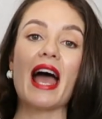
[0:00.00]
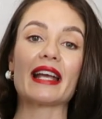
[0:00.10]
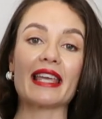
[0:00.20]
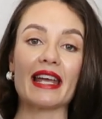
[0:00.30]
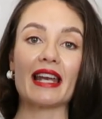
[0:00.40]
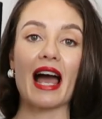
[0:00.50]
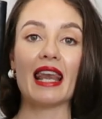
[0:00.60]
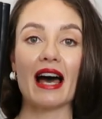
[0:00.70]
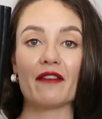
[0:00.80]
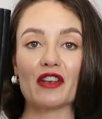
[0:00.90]
again, I
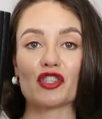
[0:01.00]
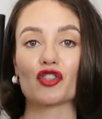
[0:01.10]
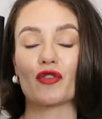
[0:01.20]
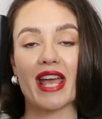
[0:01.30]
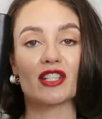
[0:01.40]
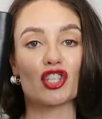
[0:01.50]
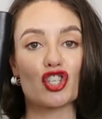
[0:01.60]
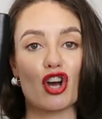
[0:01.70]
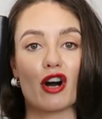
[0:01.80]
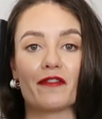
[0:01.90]
love a straight
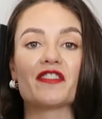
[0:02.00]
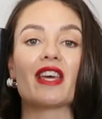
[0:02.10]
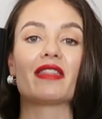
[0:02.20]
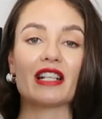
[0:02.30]
shaft.